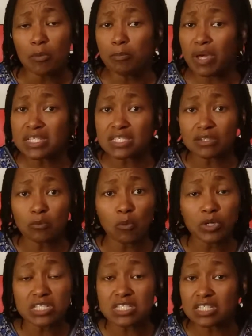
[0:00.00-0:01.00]
Basically
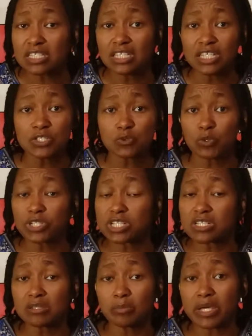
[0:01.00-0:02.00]
wanted to get his
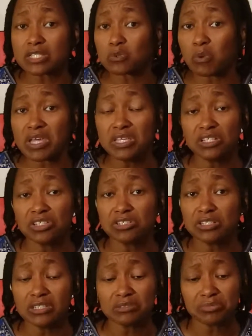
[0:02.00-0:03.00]
riches the best way he
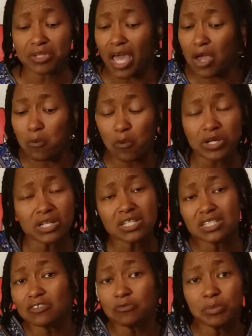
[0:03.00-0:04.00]
could and wanted
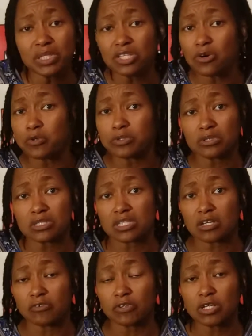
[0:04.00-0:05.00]
to give mediocre
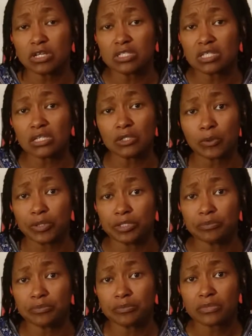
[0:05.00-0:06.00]
stuff to
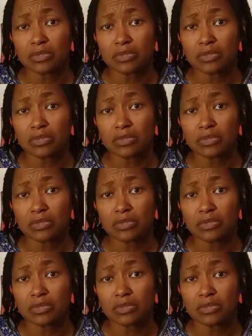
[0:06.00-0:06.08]
Elohim.